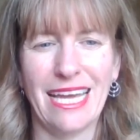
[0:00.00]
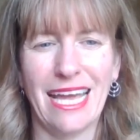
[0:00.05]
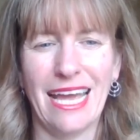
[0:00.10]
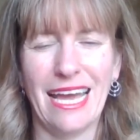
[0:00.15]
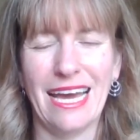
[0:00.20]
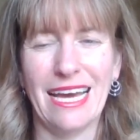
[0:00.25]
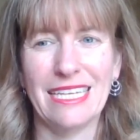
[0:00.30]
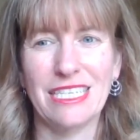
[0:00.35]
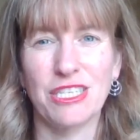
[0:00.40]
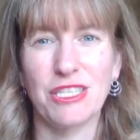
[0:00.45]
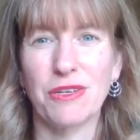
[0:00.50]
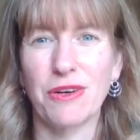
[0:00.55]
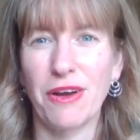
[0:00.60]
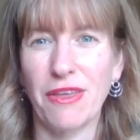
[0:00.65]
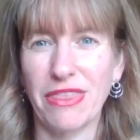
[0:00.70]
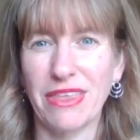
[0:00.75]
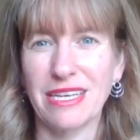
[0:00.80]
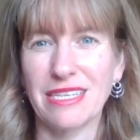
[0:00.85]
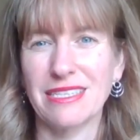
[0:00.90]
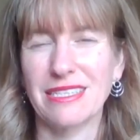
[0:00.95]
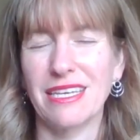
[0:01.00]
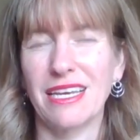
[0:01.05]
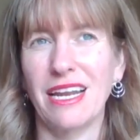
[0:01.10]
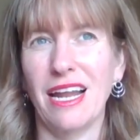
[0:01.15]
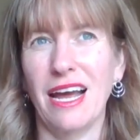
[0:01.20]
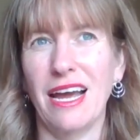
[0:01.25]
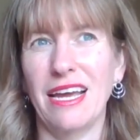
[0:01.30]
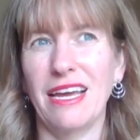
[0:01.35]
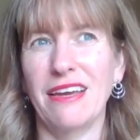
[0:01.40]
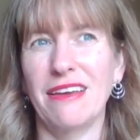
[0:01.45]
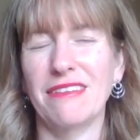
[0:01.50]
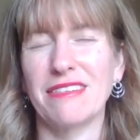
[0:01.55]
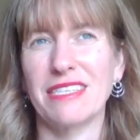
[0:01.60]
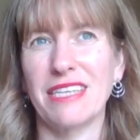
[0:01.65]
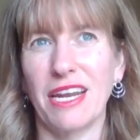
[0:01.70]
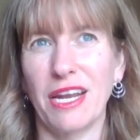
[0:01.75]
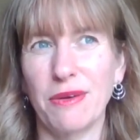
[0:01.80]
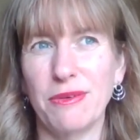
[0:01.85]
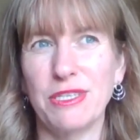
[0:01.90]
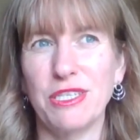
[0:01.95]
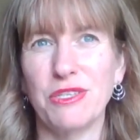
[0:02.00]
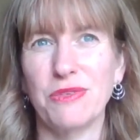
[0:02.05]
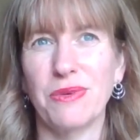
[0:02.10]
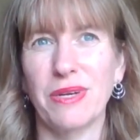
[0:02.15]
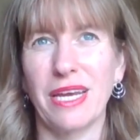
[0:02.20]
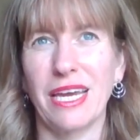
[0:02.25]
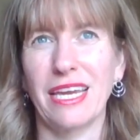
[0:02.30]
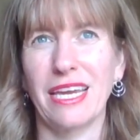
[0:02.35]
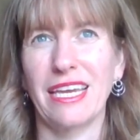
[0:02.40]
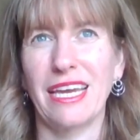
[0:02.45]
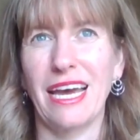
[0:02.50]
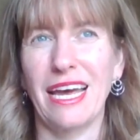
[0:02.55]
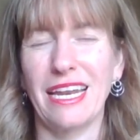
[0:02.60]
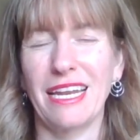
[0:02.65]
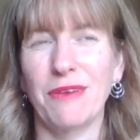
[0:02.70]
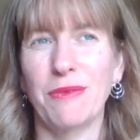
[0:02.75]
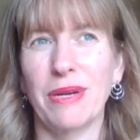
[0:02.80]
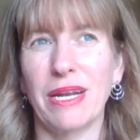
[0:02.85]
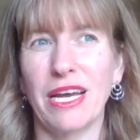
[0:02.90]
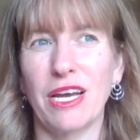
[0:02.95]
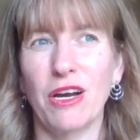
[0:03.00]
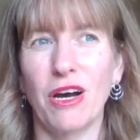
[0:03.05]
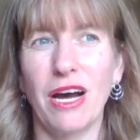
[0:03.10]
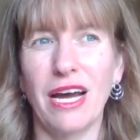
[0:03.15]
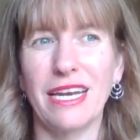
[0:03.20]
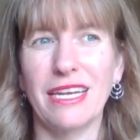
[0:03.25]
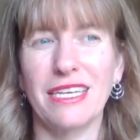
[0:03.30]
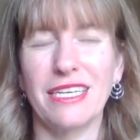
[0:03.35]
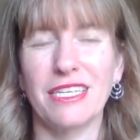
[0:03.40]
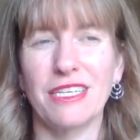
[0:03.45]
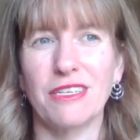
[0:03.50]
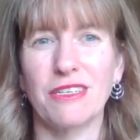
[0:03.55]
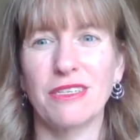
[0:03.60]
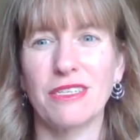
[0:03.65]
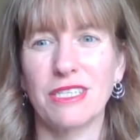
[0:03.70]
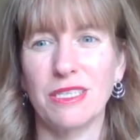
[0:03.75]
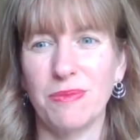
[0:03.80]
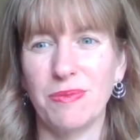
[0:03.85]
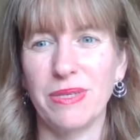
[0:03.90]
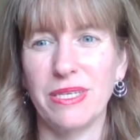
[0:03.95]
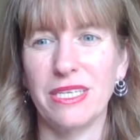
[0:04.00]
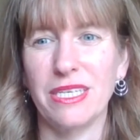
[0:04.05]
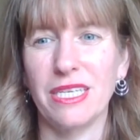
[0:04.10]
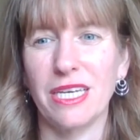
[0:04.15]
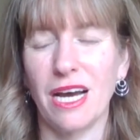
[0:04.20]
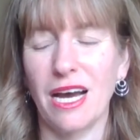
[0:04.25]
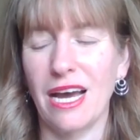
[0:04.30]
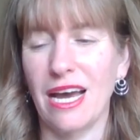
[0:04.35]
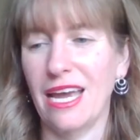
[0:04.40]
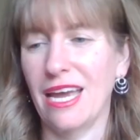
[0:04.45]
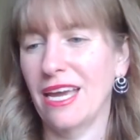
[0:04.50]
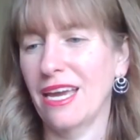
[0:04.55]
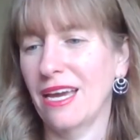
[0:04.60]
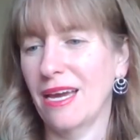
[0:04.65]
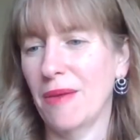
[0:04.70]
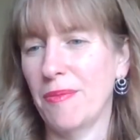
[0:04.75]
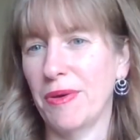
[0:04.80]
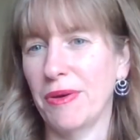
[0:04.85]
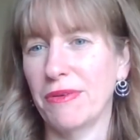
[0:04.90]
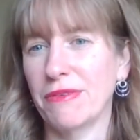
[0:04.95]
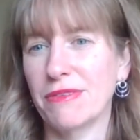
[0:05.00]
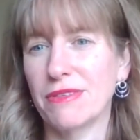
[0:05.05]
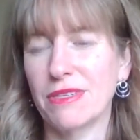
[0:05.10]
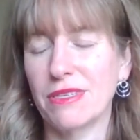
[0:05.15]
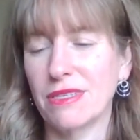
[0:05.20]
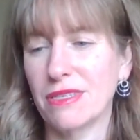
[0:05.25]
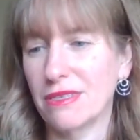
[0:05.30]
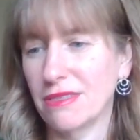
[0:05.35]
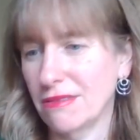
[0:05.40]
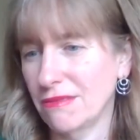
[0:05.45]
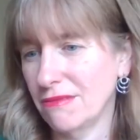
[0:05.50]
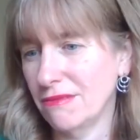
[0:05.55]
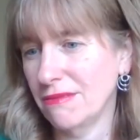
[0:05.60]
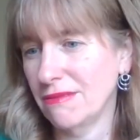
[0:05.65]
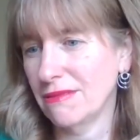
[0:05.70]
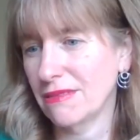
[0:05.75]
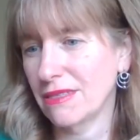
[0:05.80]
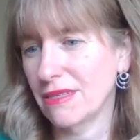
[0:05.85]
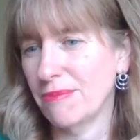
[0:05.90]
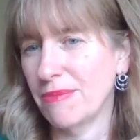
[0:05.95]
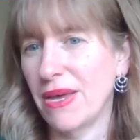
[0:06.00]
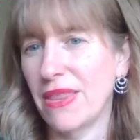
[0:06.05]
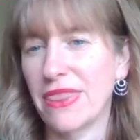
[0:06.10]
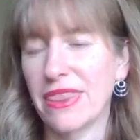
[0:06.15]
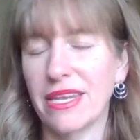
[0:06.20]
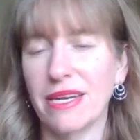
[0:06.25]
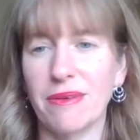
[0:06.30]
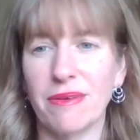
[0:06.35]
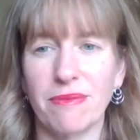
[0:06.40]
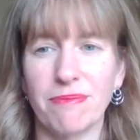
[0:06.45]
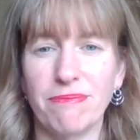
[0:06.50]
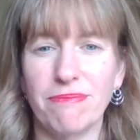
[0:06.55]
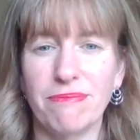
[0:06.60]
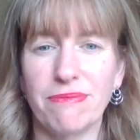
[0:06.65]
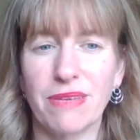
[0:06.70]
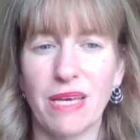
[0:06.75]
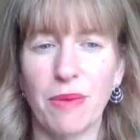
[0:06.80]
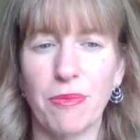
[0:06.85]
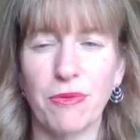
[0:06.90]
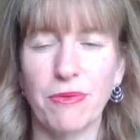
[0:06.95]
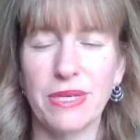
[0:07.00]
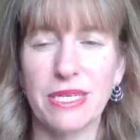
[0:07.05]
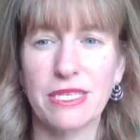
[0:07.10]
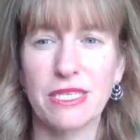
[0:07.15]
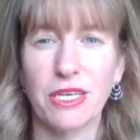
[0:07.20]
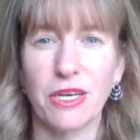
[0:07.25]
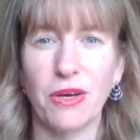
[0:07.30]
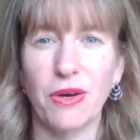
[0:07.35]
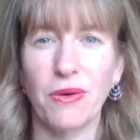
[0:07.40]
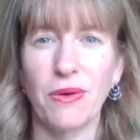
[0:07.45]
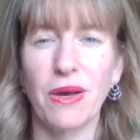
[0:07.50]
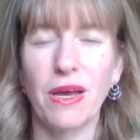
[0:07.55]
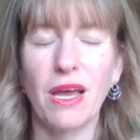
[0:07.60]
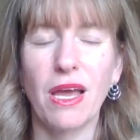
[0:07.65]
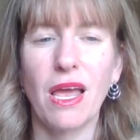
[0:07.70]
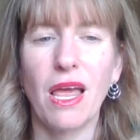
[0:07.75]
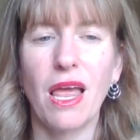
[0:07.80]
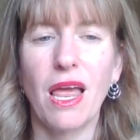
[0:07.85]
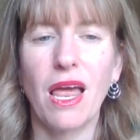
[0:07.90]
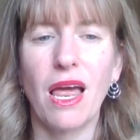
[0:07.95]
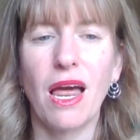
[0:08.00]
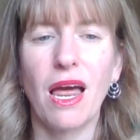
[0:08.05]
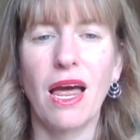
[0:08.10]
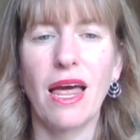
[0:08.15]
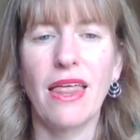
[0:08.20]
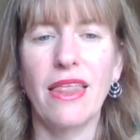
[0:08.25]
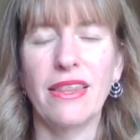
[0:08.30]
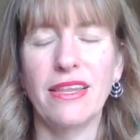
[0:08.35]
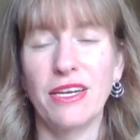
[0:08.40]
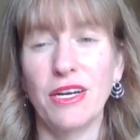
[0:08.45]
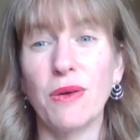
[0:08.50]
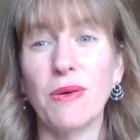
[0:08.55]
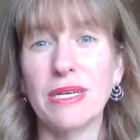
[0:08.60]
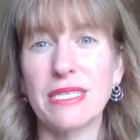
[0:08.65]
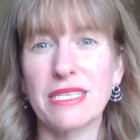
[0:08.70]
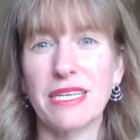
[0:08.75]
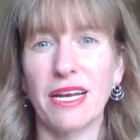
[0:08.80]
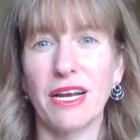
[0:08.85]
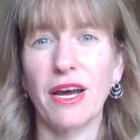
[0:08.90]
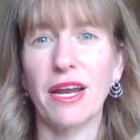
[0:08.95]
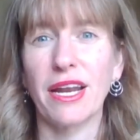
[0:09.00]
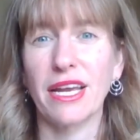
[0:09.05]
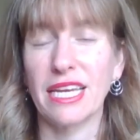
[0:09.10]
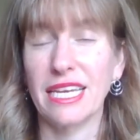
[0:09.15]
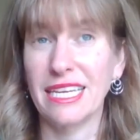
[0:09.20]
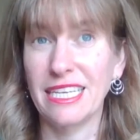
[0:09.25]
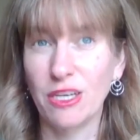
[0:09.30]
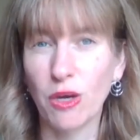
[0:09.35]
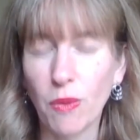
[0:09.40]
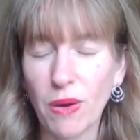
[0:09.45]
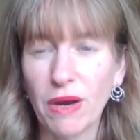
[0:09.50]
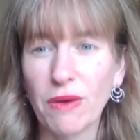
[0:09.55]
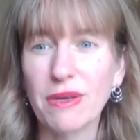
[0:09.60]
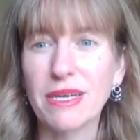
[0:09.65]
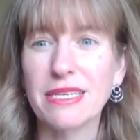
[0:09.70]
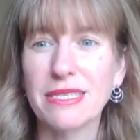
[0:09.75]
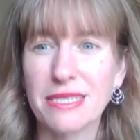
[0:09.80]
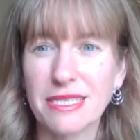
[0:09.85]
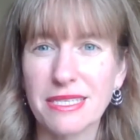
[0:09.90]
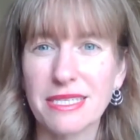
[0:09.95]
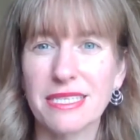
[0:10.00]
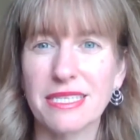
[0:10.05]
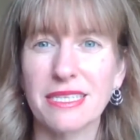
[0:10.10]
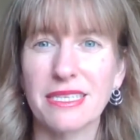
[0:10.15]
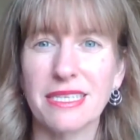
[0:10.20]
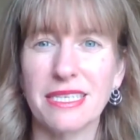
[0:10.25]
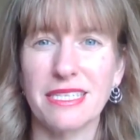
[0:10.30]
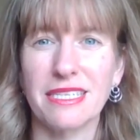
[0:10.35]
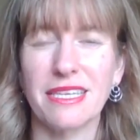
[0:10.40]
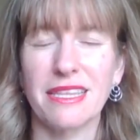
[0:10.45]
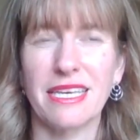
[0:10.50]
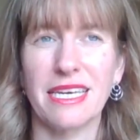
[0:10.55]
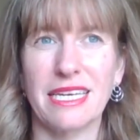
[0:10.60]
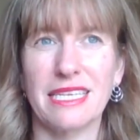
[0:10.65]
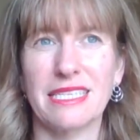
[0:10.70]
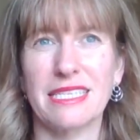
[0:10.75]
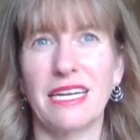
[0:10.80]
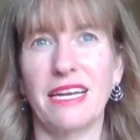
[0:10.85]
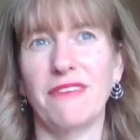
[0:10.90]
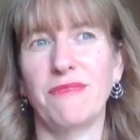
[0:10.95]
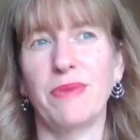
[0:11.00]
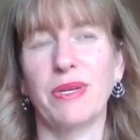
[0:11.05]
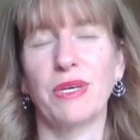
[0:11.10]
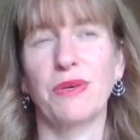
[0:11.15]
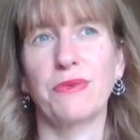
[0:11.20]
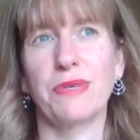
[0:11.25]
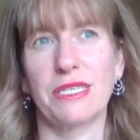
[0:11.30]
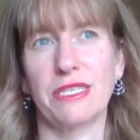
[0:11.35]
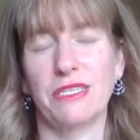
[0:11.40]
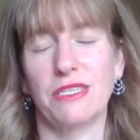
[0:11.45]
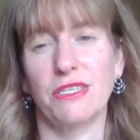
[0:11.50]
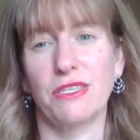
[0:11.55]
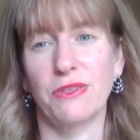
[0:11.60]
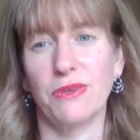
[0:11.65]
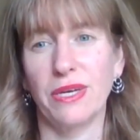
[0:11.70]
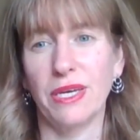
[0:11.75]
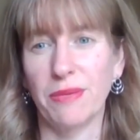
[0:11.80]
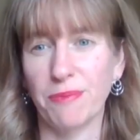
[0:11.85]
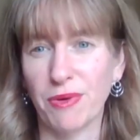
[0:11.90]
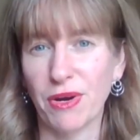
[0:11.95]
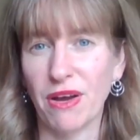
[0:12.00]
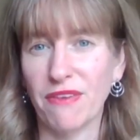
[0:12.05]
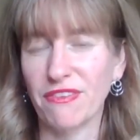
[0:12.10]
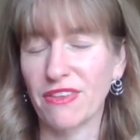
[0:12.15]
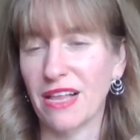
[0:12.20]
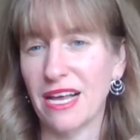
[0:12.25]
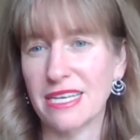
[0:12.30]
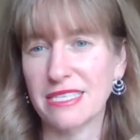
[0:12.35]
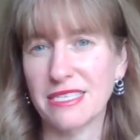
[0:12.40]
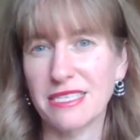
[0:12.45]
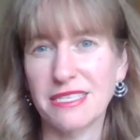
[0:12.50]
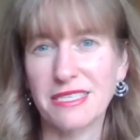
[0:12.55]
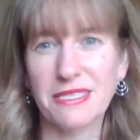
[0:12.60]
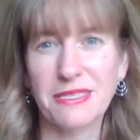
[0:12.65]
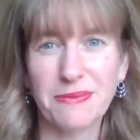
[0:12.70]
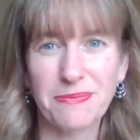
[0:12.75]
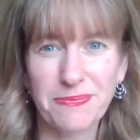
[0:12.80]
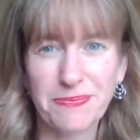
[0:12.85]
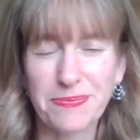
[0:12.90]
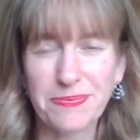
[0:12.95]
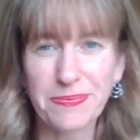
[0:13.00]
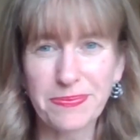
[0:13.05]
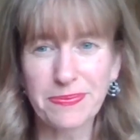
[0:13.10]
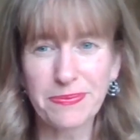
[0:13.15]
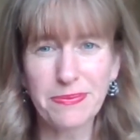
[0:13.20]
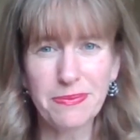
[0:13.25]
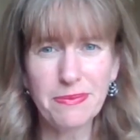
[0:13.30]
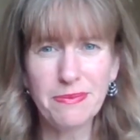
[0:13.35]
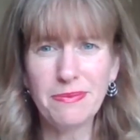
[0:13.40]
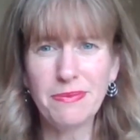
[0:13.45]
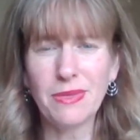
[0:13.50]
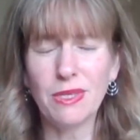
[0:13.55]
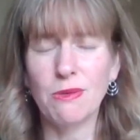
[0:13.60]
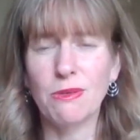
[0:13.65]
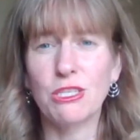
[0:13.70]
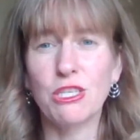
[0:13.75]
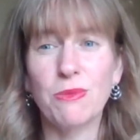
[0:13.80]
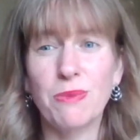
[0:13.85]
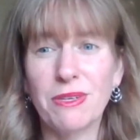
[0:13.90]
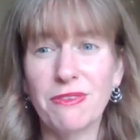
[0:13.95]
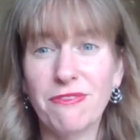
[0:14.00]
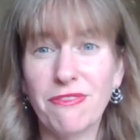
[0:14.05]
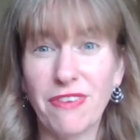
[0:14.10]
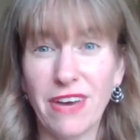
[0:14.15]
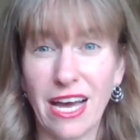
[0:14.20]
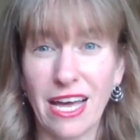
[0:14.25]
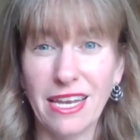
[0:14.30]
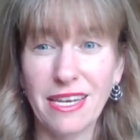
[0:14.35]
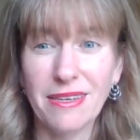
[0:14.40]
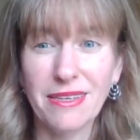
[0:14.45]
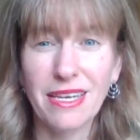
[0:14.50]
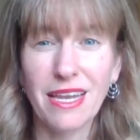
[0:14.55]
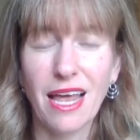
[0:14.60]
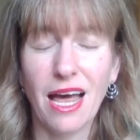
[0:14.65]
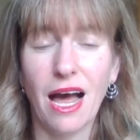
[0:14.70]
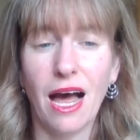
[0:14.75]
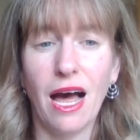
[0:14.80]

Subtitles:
and there are things that I said I would do when I got here to PEI about a month and a couple weeks ago. I said I got to go out consistently to things, and I've been going to improv classes, which have been fun.